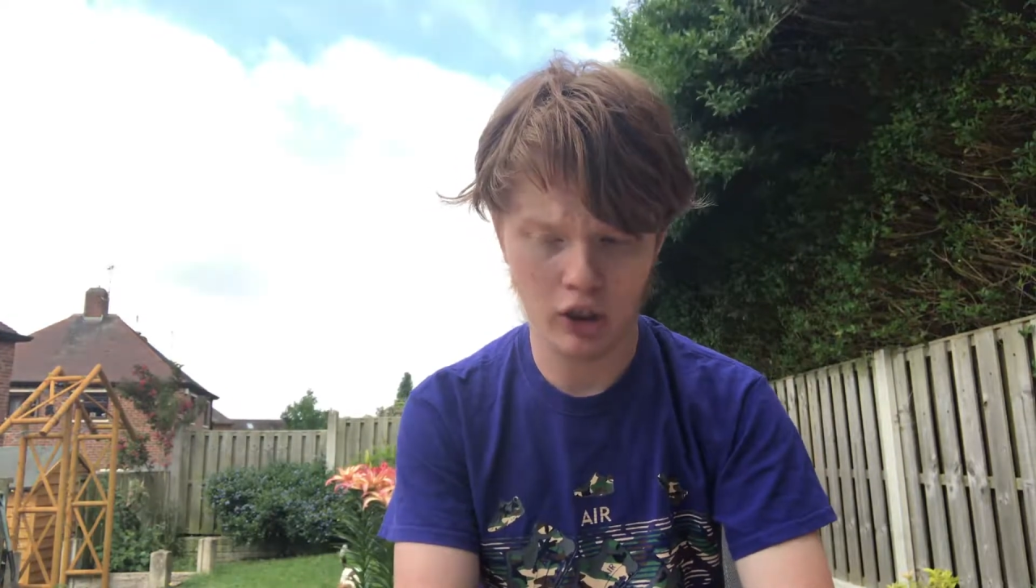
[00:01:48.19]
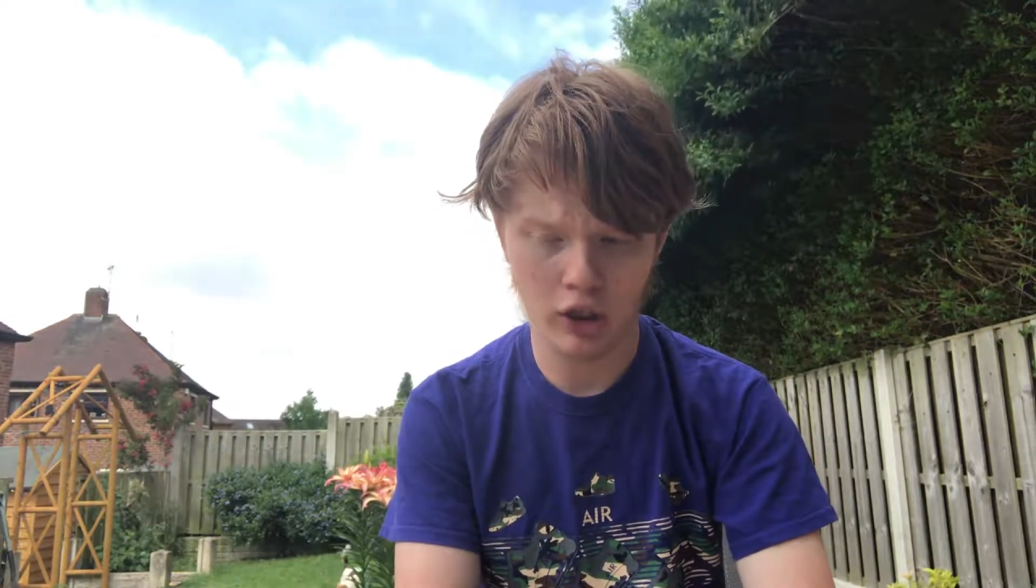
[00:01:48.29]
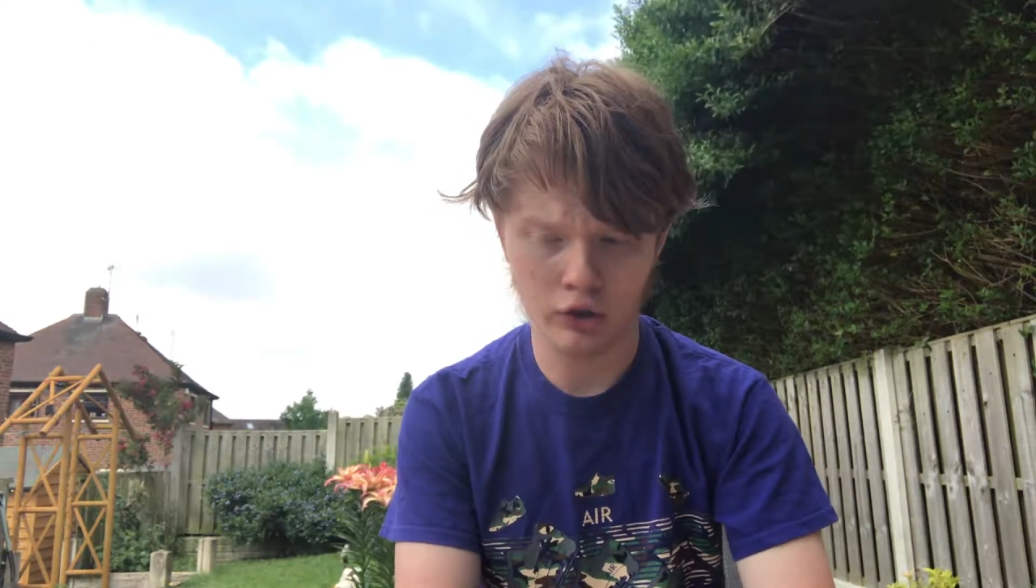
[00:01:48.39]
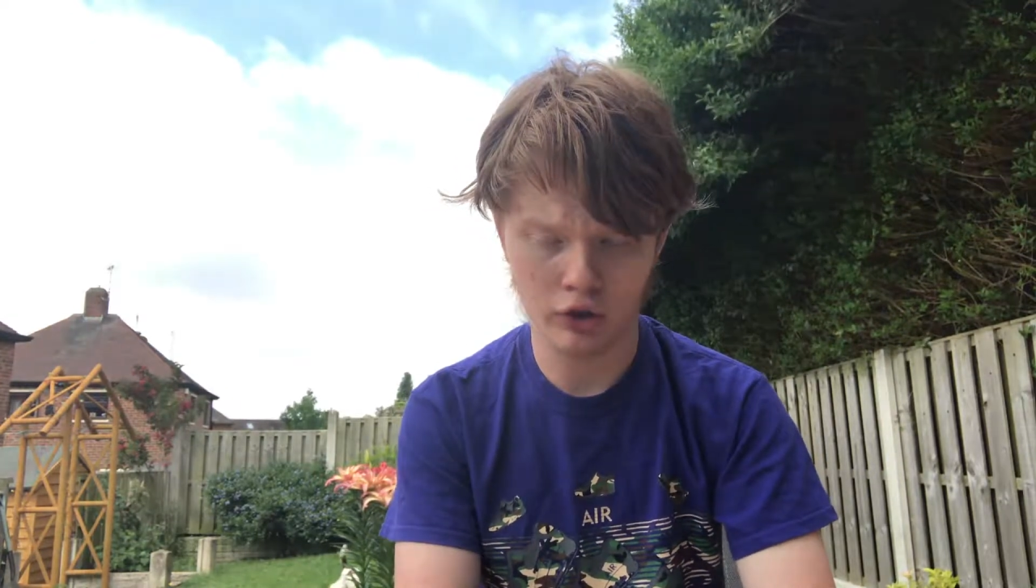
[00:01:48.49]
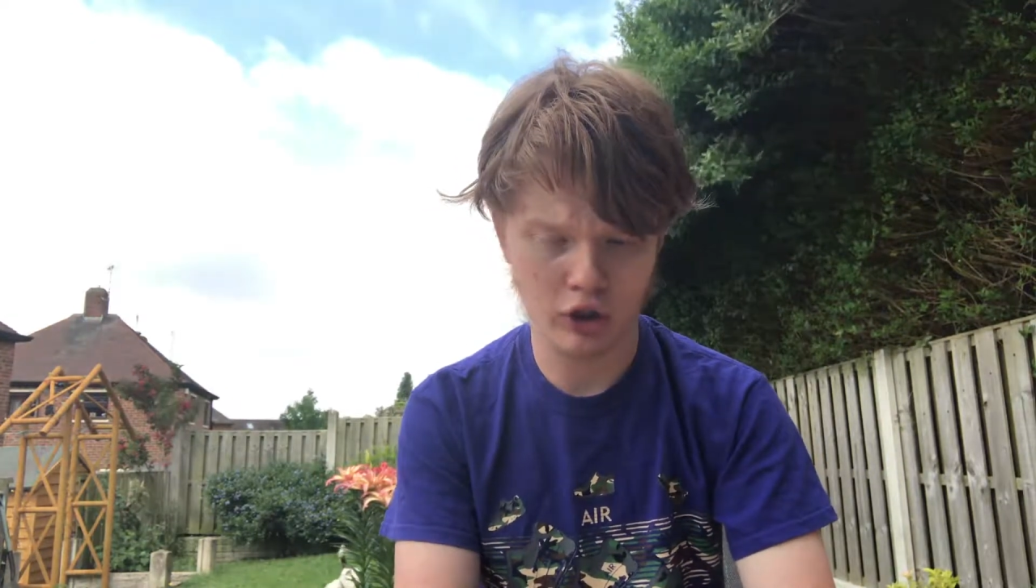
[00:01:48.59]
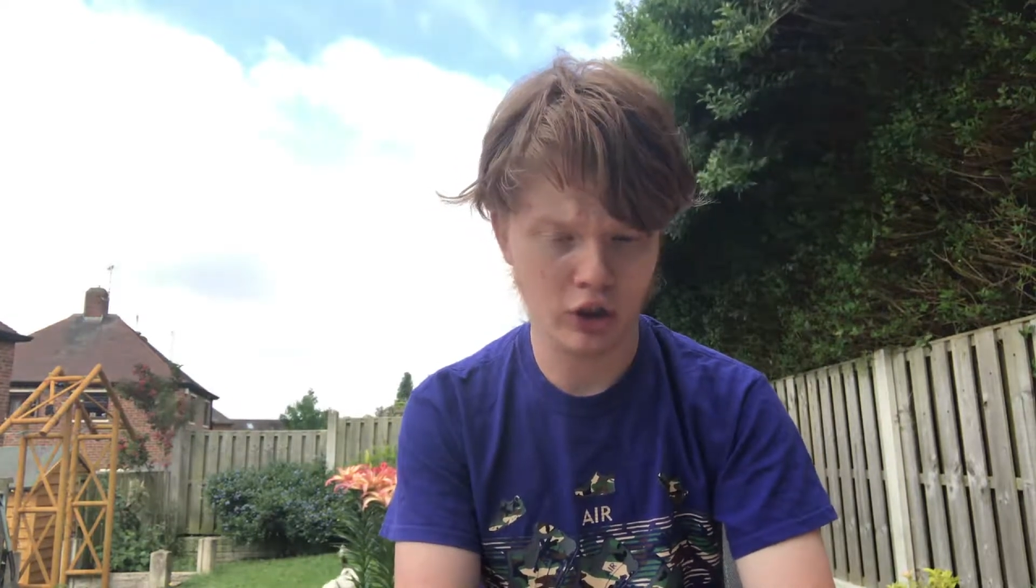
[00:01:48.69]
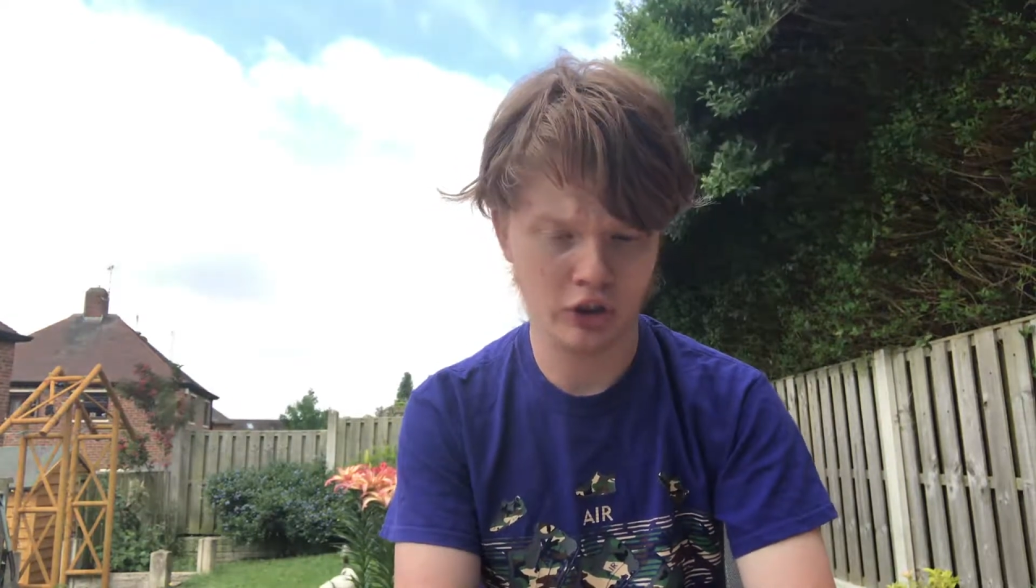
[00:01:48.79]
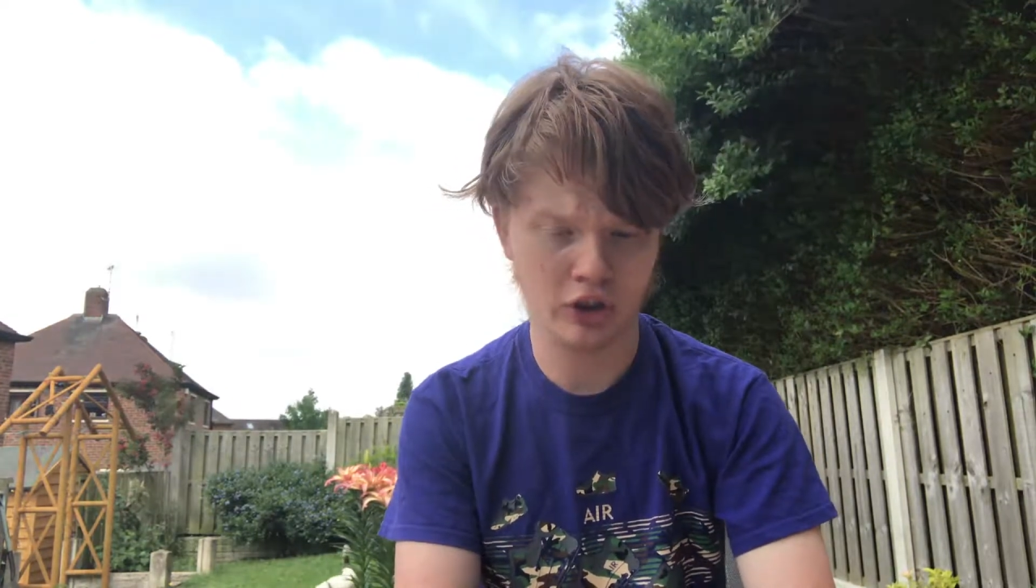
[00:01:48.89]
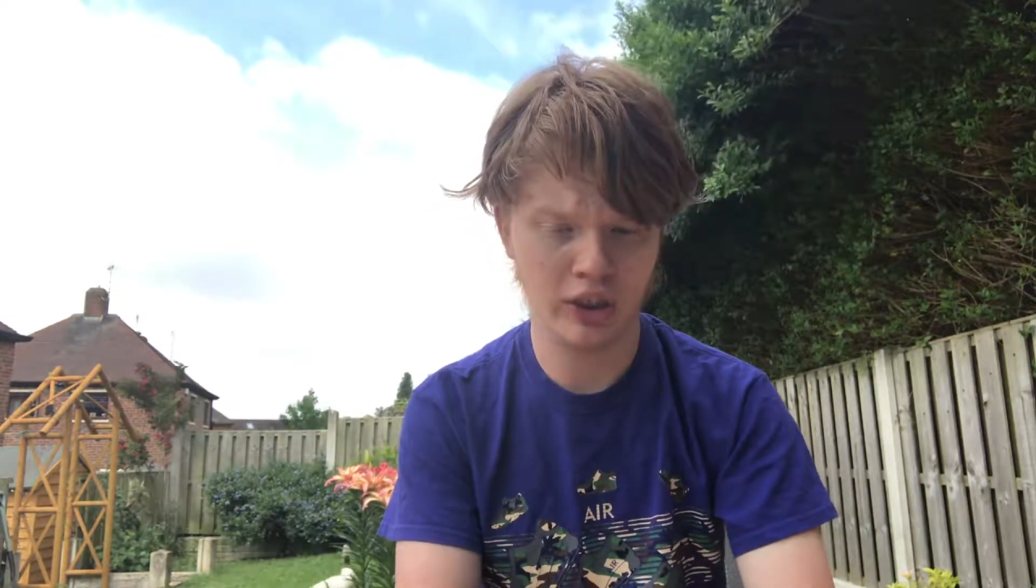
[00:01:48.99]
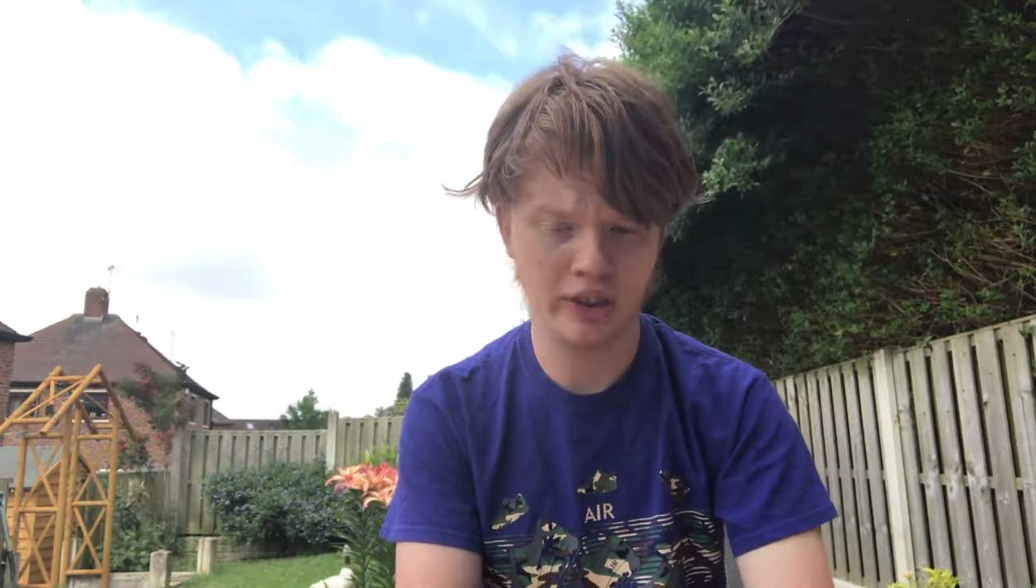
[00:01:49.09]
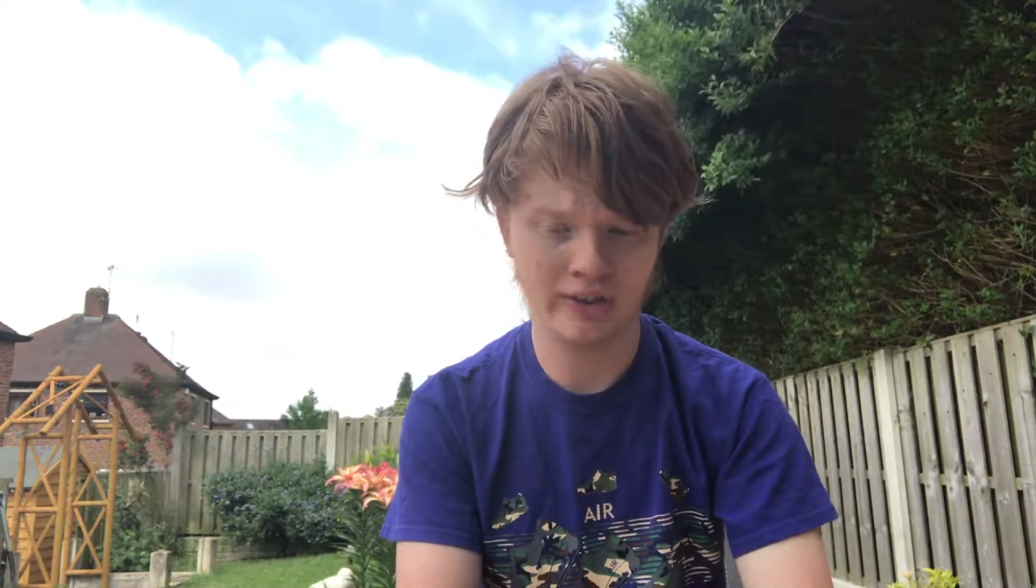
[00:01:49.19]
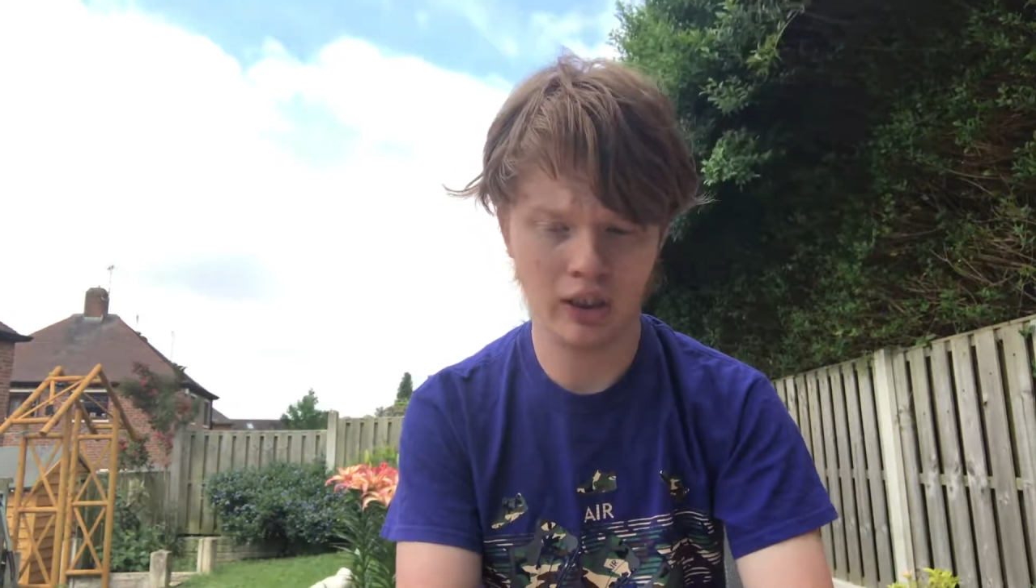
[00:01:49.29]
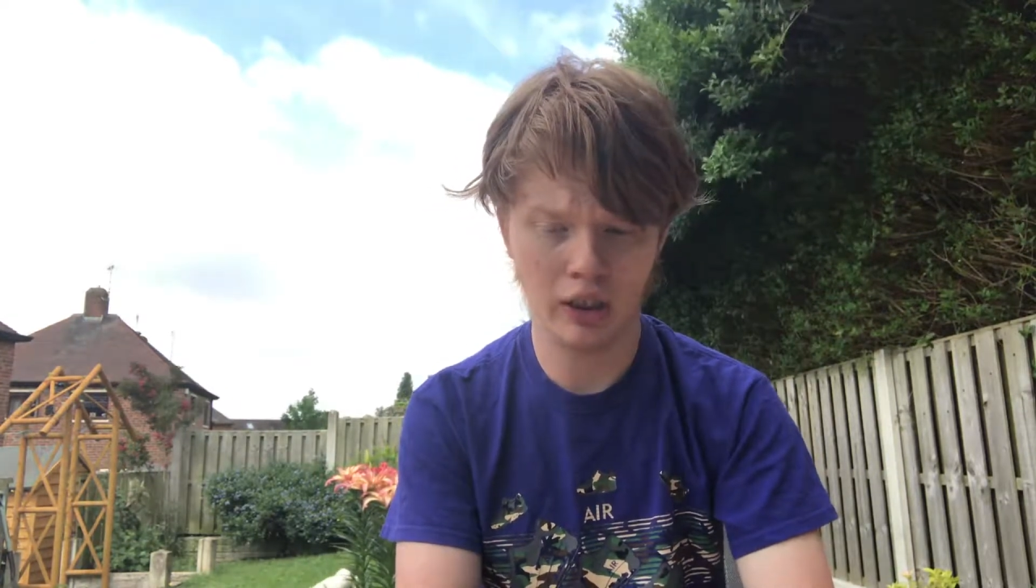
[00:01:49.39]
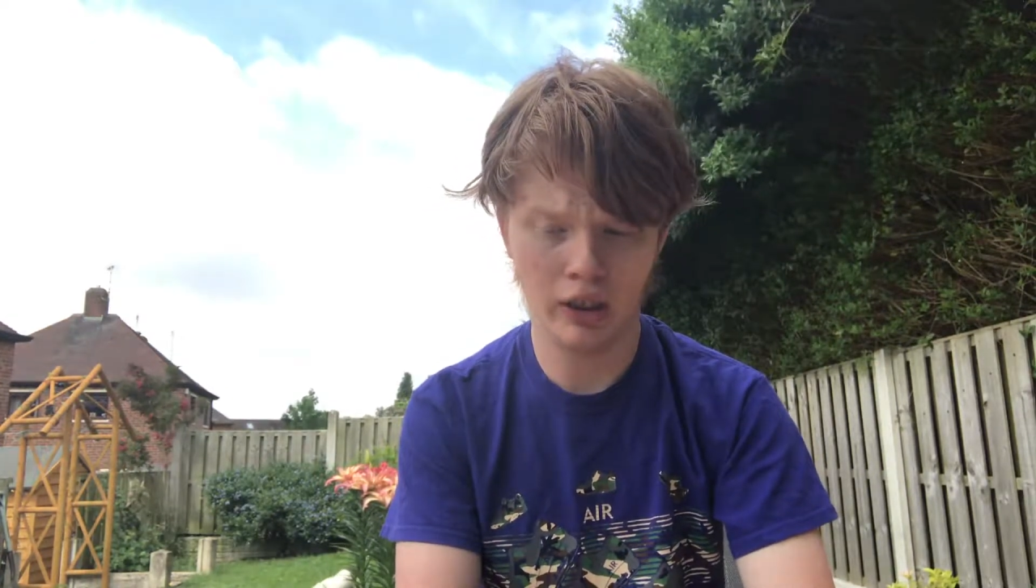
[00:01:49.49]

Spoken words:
on college days,